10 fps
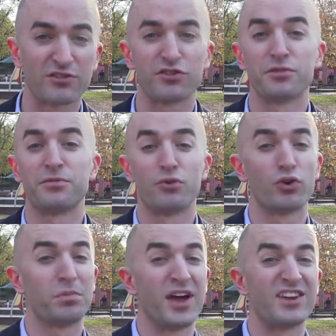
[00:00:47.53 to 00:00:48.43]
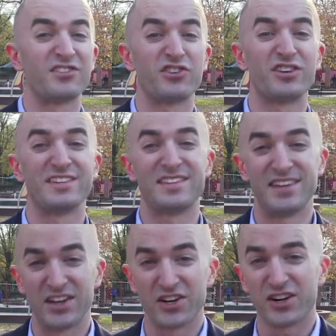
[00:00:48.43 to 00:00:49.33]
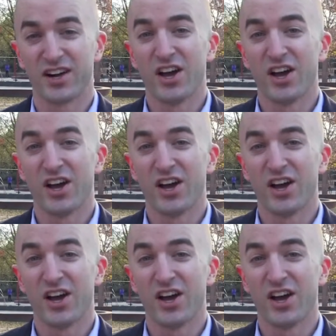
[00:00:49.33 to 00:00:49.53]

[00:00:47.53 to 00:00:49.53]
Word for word: a certain floor plan, a certain tier.